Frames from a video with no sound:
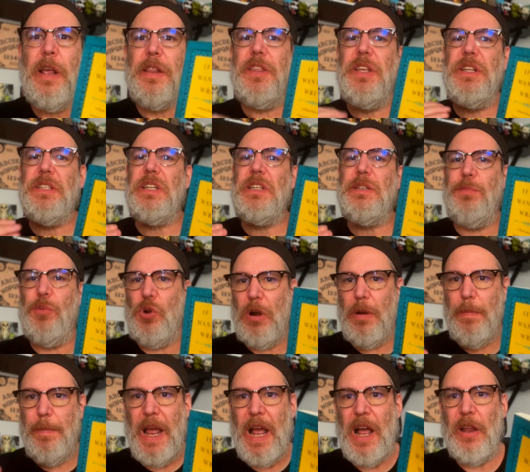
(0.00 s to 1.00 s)
This is more
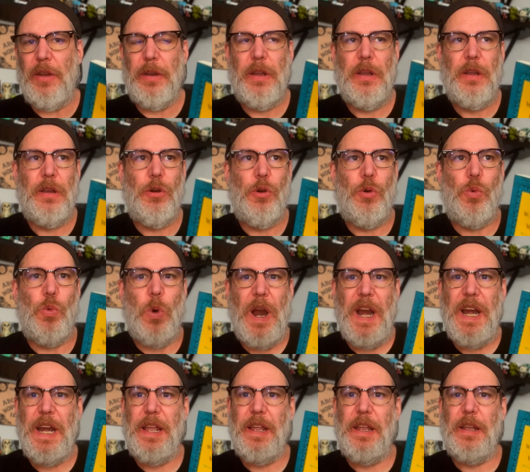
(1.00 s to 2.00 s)
about
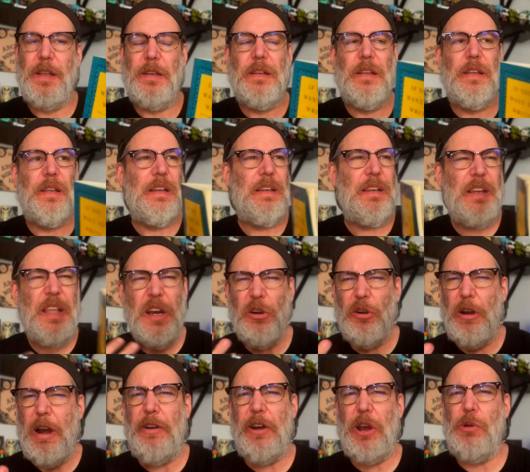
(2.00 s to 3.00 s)
writing,
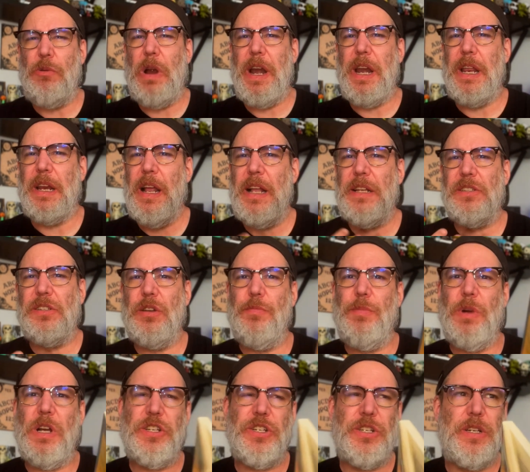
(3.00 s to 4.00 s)
literary writing, not so
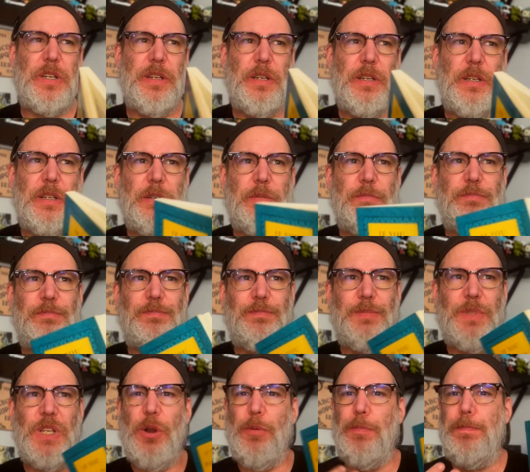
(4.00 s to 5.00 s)
much,
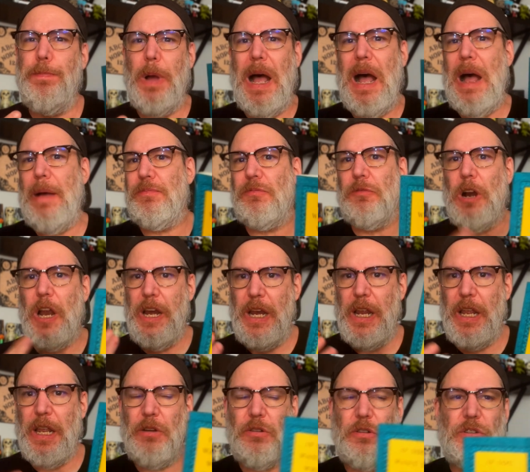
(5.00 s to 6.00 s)
pop
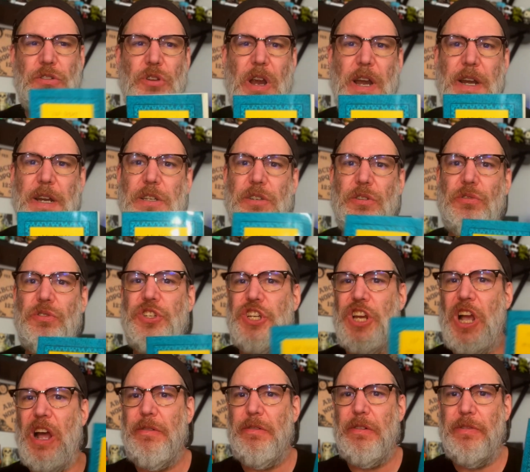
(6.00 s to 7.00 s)
writing or trying to do
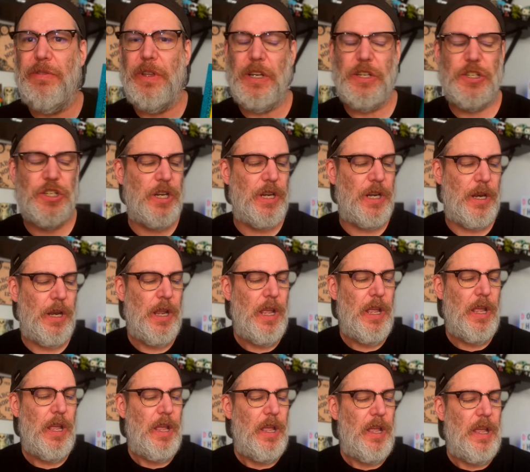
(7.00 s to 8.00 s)
genre fiction.
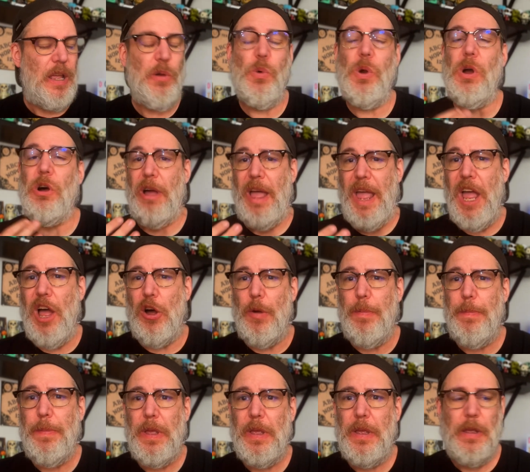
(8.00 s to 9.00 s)
It will
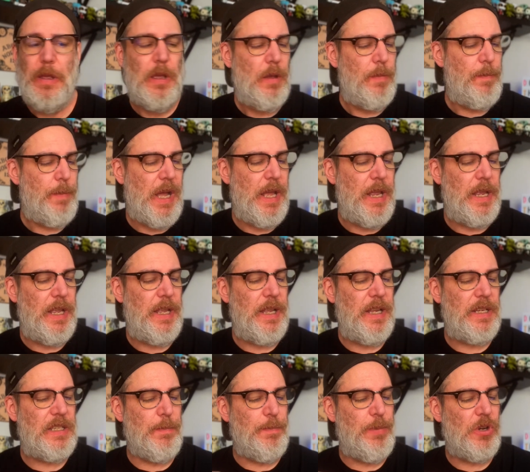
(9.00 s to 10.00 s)
help, but
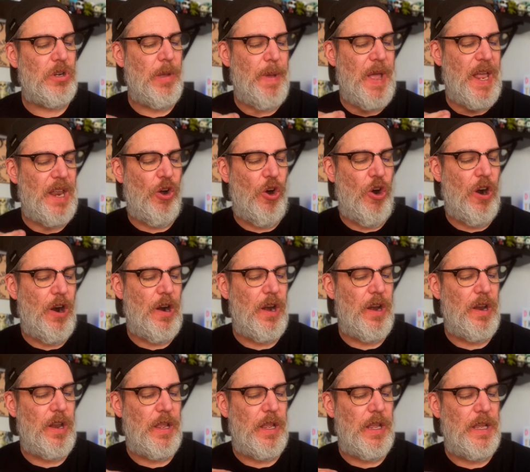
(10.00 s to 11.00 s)
it's a book about art,
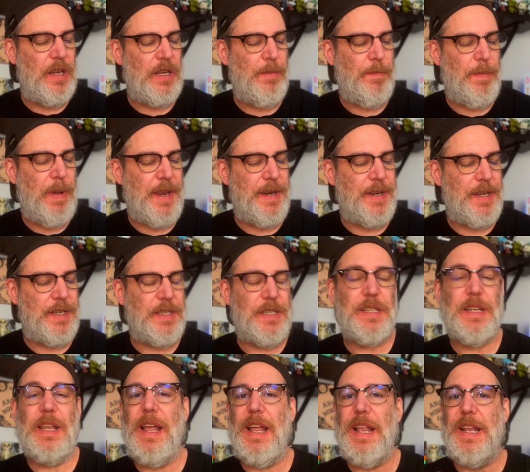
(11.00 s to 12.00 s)
independence,
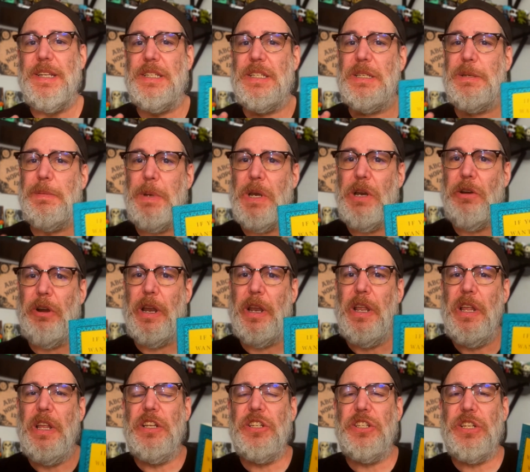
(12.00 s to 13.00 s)
and spirit.
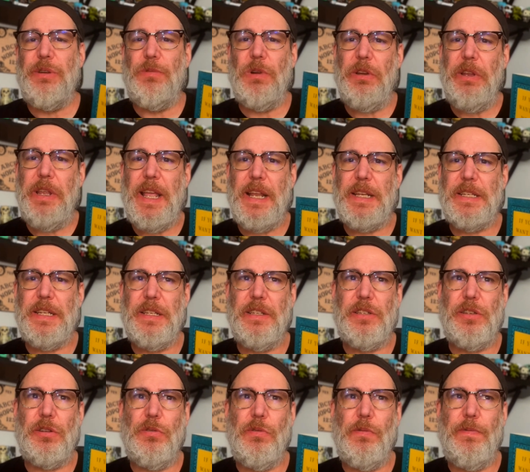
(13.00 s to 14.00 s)
She really gets
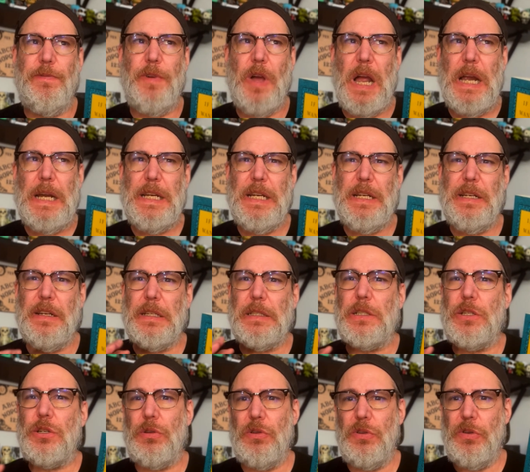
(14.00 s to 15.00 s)
into finding the
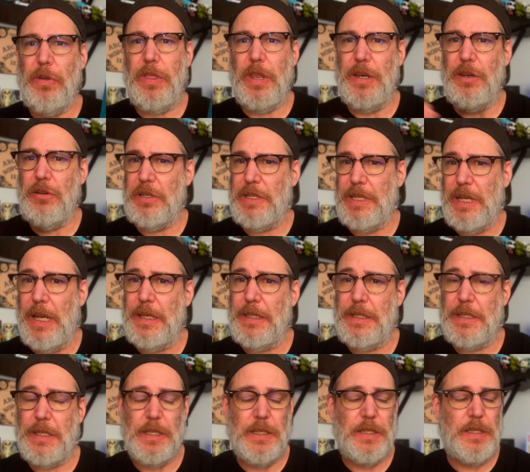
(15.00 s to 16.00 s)
truth in your
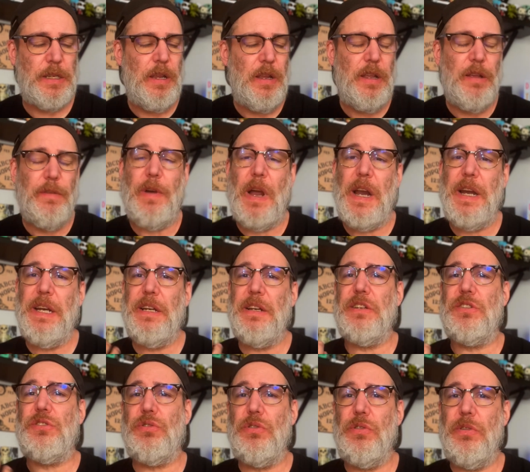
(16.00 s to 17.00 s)
sentences, finding the
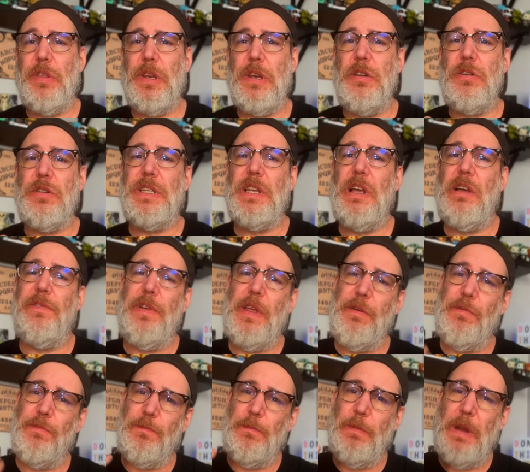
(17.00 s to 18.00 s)
truth in yourself,
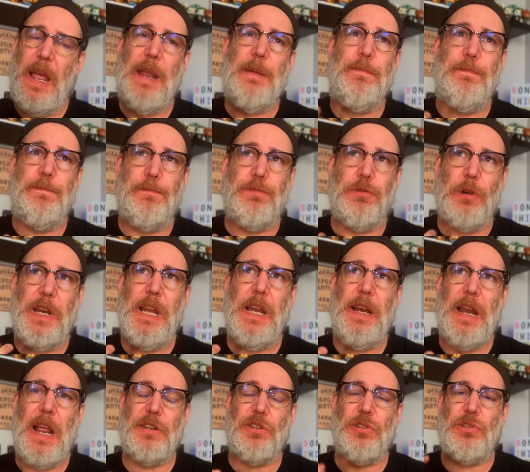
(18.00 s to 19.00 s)
and bringing
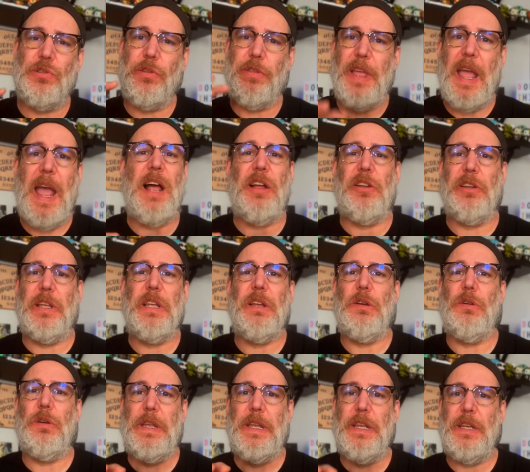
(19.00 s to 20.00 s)
that truth out
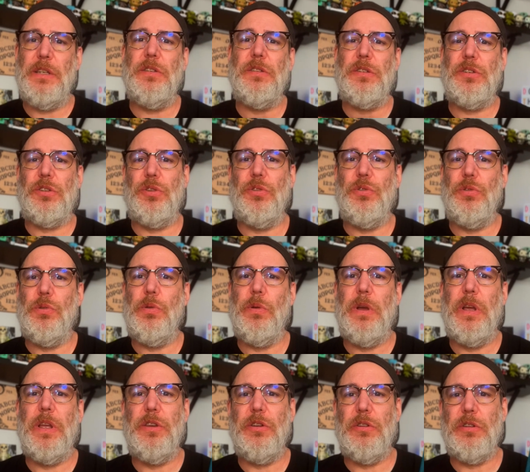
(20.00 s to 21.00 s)
into
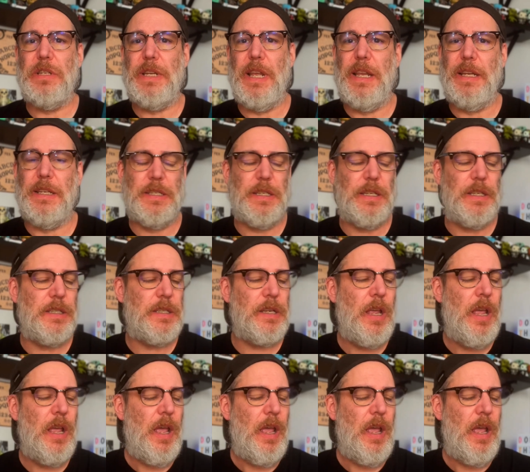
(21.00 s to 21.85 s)
your sentences.